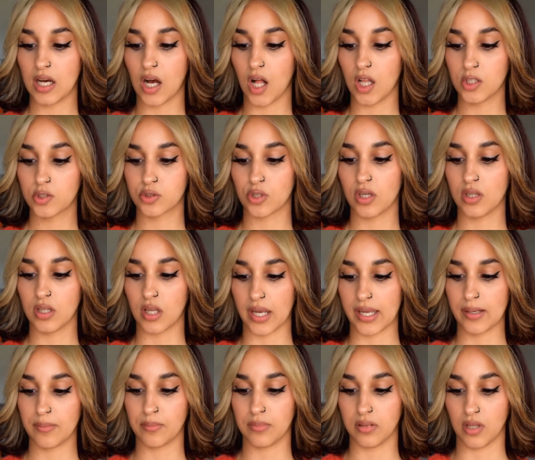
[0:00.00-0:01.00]
Ultra
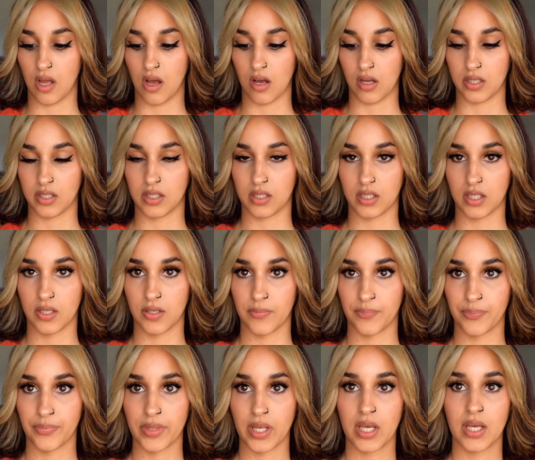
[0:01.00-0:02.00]
Light Blonde.
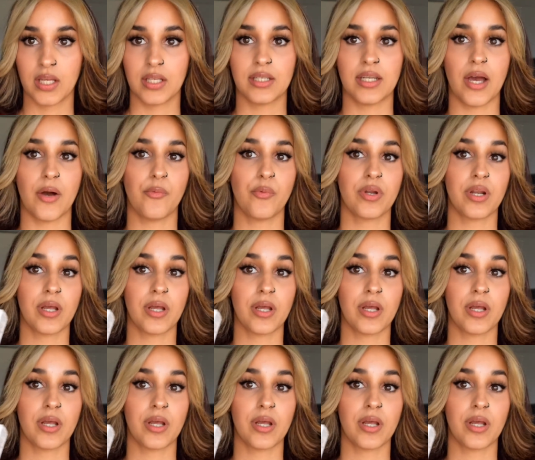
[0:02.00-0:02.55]
Now when I